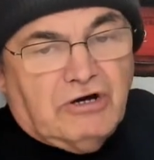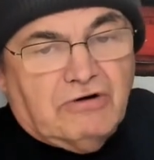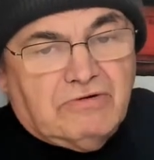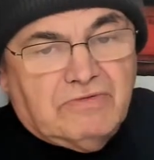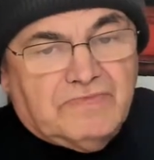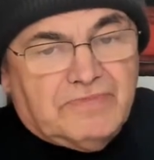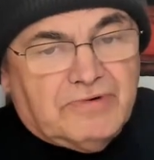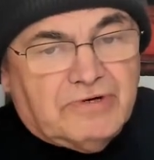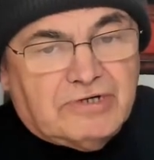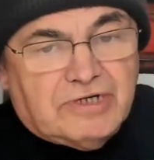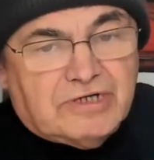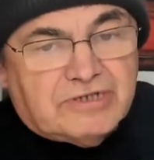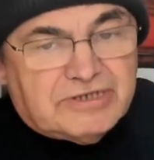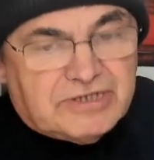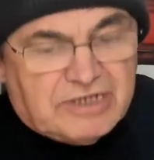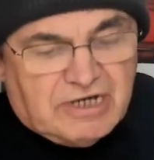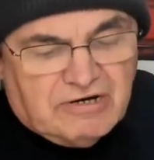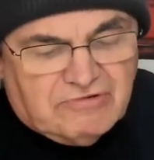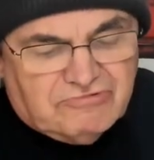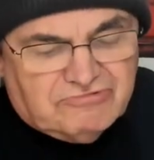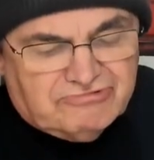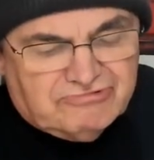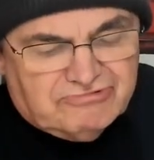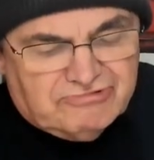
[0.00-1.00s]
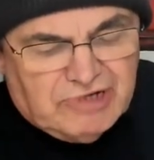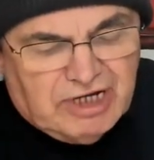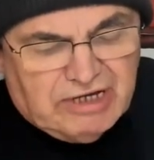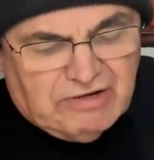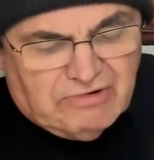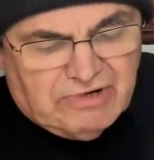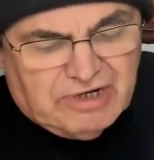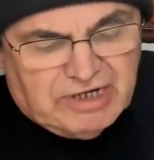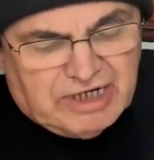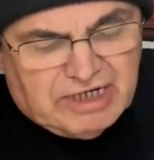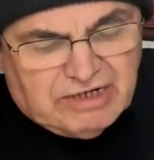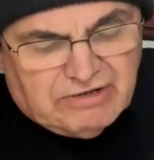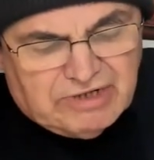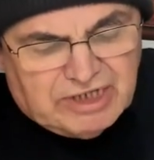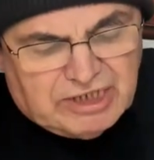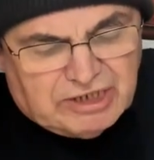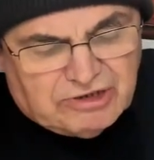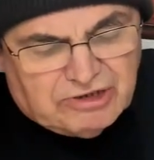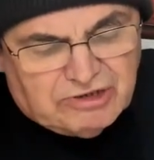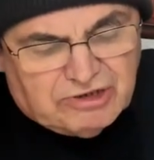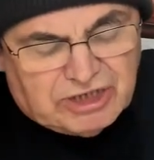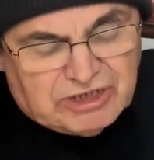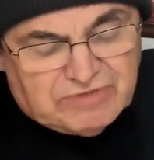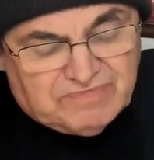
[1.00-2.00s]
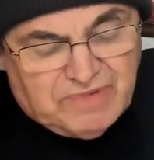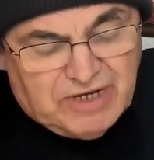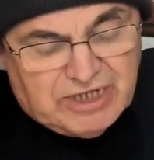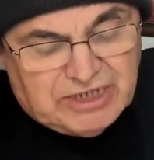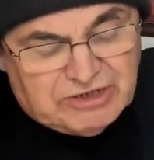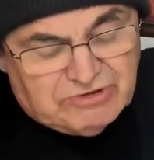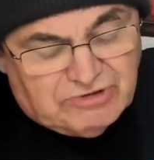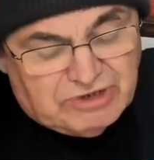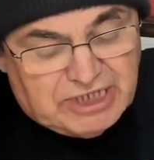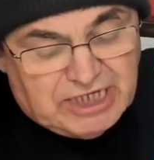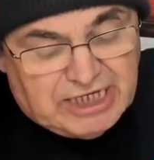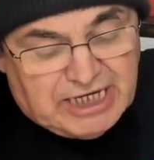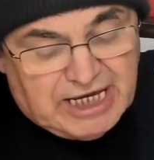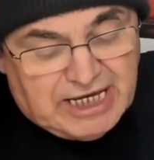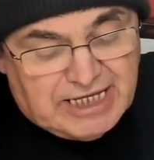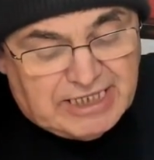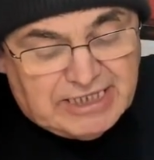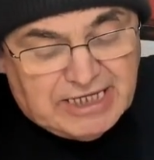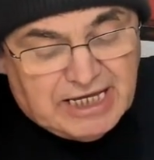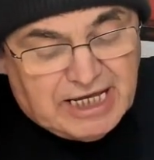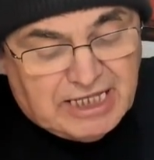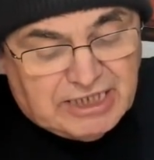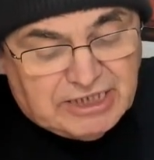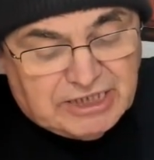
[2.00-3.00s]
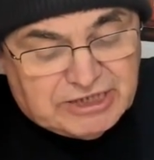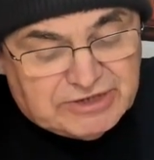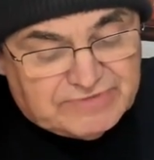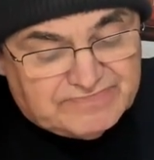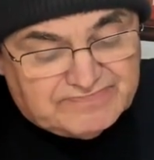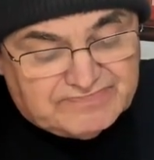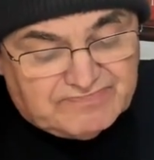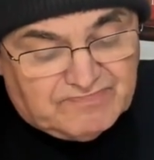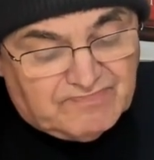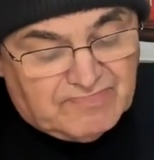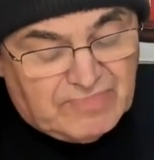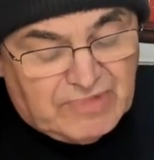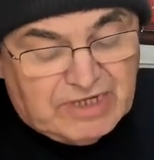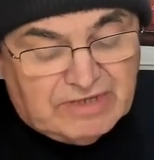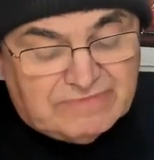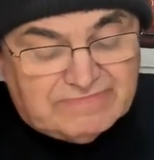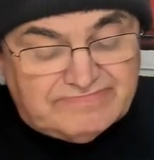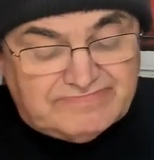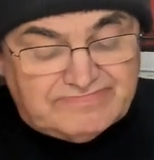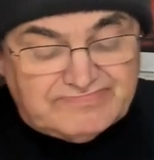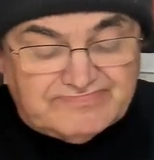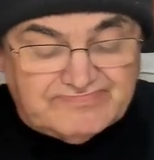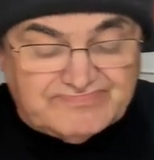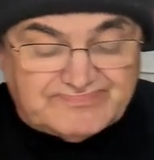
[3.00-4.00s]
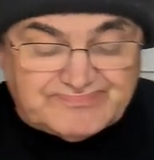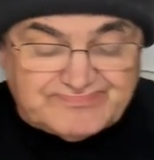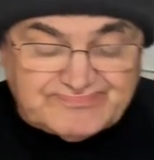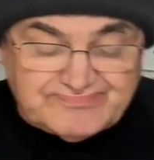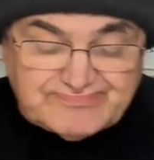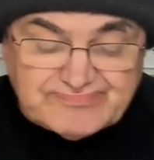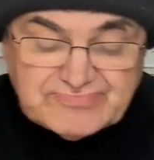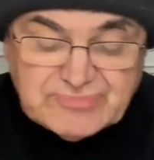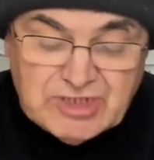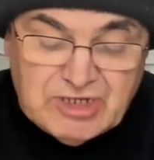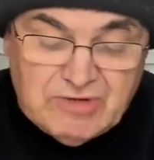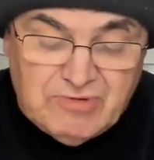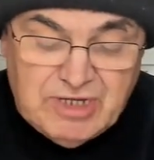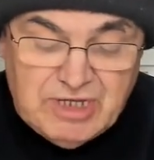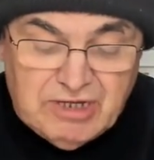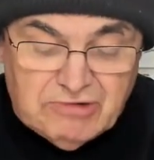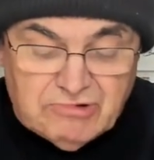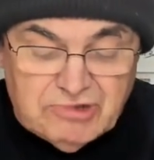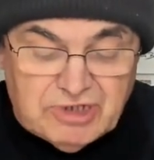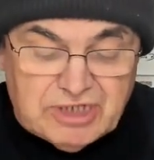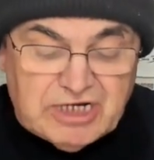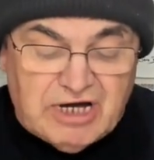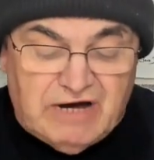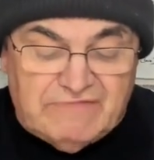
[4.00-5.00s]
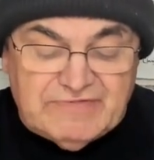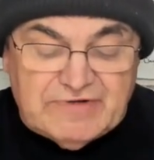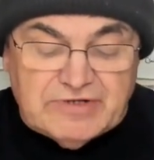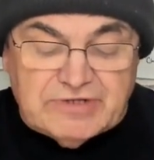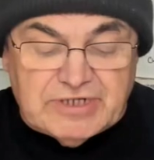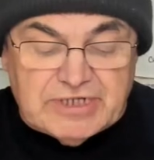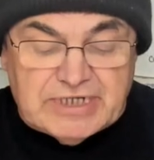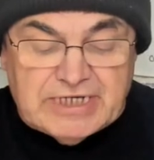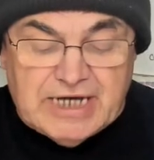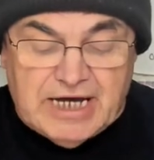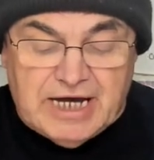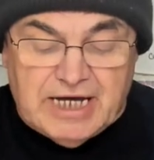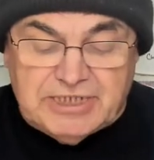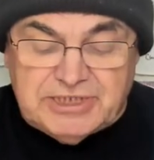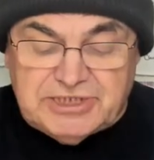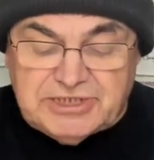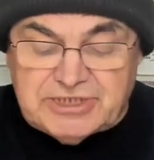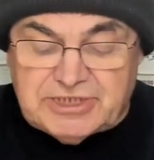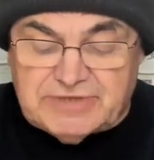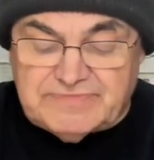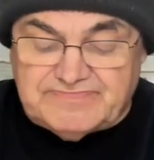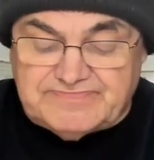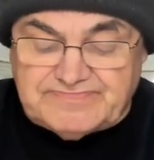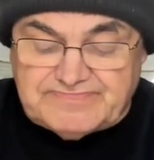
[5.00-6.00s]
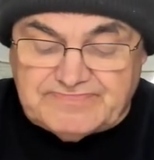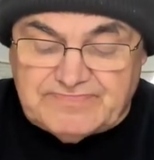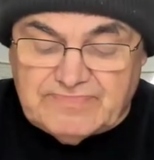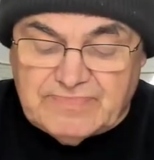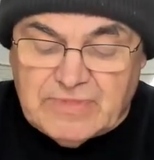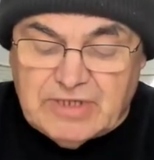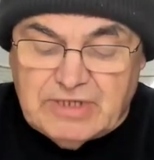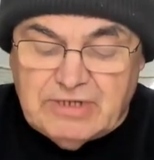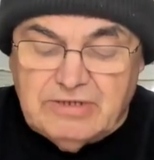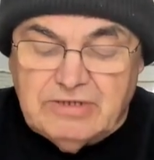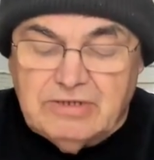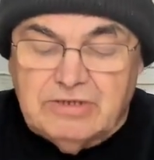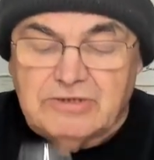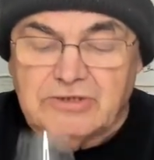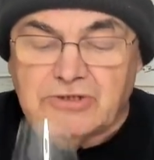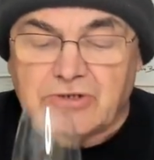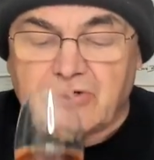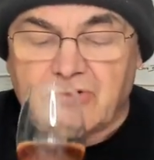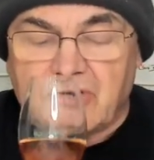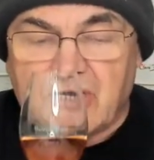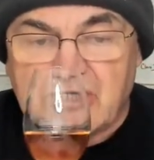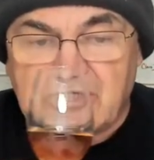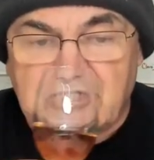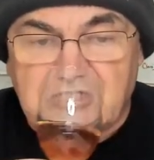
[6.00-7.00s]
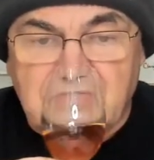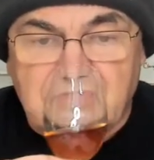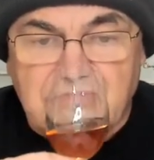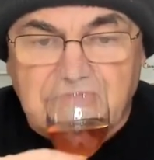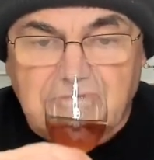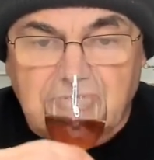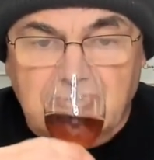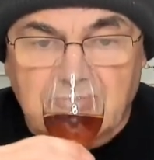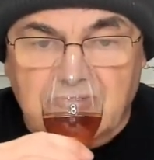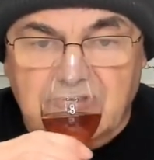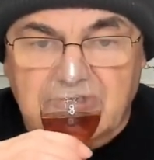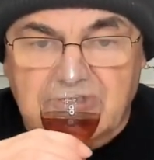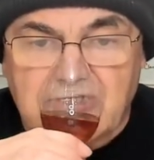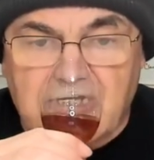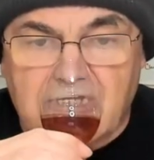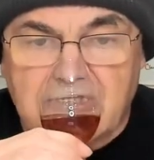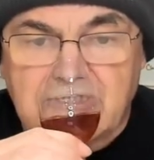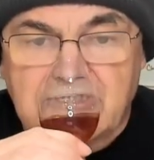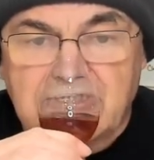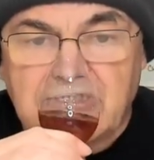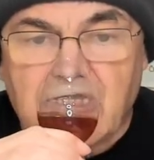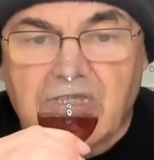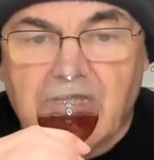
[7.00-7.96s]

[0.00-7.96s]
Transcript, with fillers: gunners, I really, really do, especially the Cadenheads, the way they look after their cask. So let's nose this.